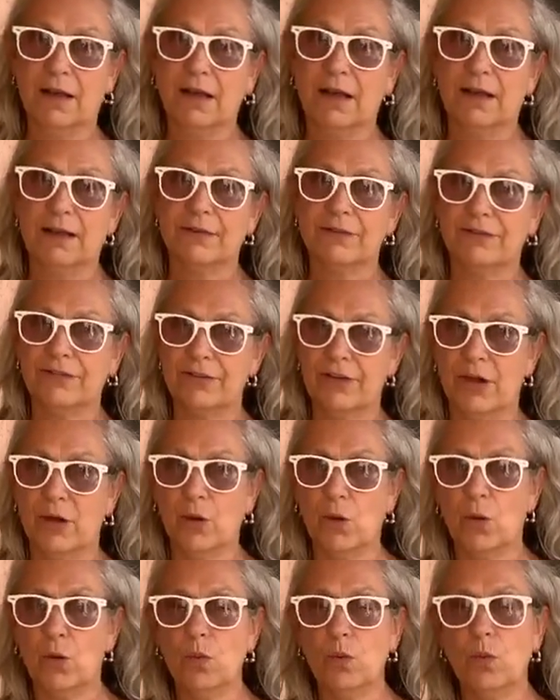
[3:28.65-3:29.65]

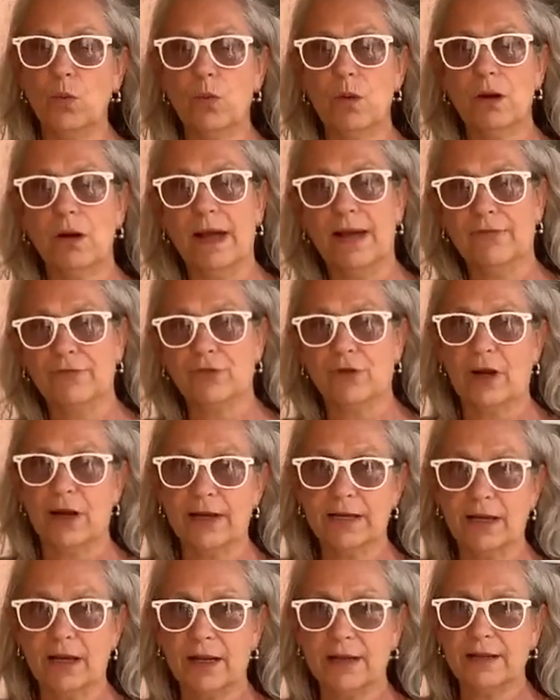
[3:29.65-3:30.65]
So after I
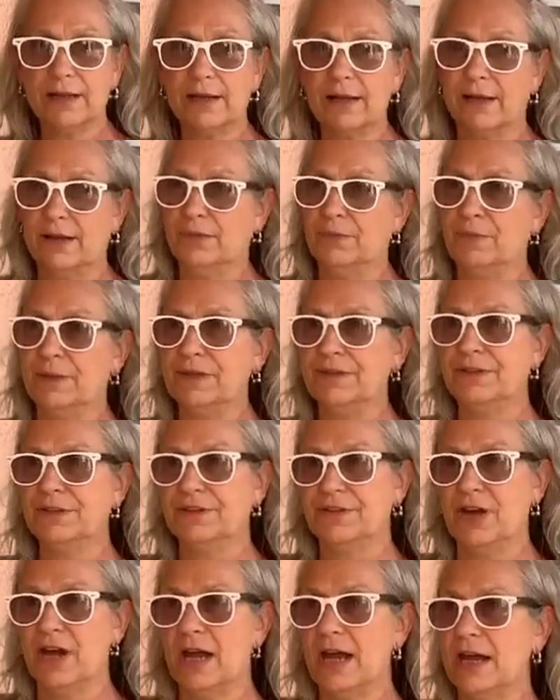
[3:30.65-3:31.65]
got it, I spent
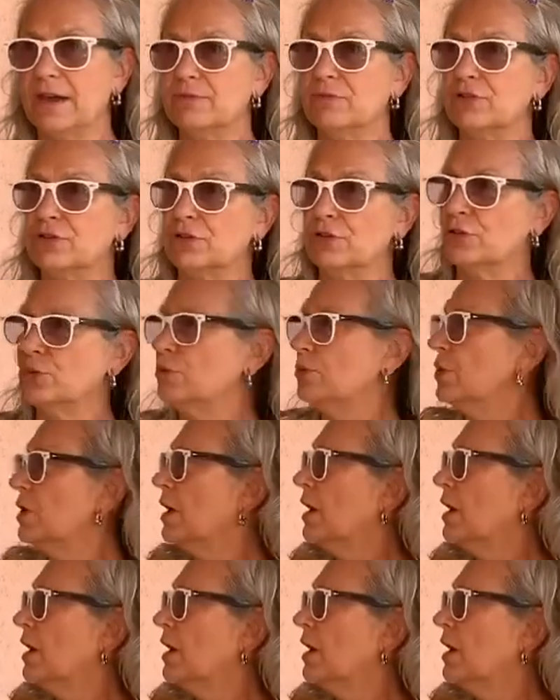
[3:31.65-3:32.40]
the time to